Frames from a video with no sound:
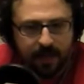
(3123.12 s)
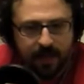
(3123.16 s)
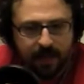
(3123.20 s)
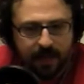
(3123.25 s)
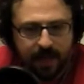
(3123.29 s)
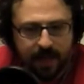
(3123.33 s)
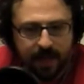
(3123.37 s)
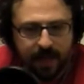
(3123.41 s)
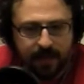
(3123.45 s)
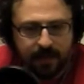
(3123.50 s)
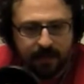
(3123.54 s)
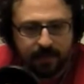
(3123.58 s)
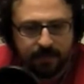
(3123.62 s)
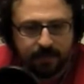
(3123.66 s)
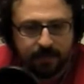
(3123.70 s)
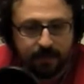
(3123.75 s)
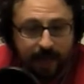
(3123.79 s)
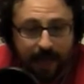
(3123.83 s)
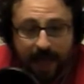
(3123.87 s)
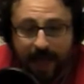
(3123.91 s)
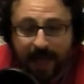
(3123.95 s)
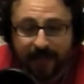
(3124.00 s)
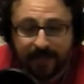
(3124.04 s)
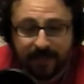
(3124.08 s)
it
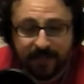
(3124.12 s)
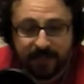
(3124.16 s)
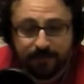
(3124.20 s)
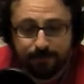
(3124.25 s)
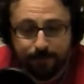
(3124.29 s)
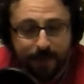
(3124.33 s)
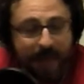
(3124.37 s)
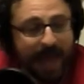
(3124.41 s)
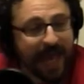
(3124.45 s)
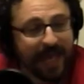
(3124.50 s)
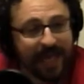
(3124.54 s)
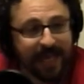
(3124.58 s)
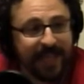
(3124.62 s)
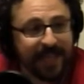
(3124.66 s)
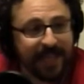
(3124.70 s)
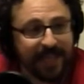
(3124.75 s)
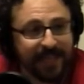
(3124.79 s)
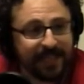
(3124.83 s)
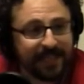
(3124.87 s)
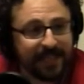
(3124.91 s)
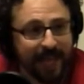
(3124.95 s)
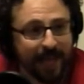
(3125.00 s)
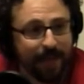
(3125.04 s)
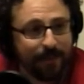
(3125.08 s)
has bad
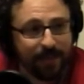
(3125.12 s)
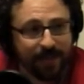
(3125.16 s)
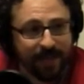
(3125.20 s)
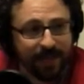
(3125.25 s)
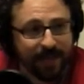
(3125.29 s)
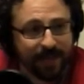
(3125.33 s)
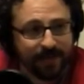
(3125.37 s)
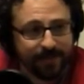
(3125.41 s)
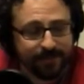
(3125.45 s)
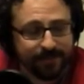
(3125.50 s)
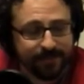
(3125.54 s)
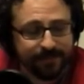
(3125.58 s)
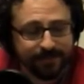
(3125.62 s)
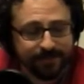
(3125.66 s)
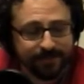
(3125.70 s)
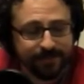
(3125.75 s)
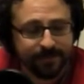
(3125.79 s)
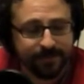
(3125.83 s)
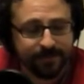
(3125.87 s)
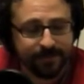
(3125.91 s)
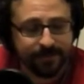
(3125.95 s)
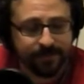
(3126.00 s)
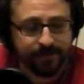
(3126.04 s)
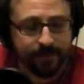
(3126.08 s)
things happening. One
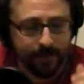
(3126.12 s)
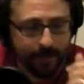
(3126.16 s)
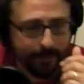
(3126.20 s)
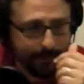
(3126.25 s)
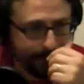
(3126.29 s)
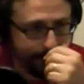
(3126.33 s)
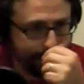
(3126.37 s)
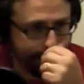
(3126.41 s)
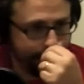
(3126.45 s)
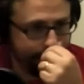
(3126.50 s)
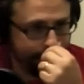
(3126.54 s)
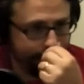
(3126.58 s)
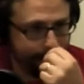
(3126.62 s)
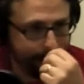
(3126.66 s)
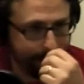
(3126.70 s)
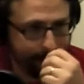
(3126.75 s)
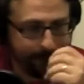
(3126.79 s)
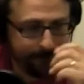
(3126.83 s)
of the most memorable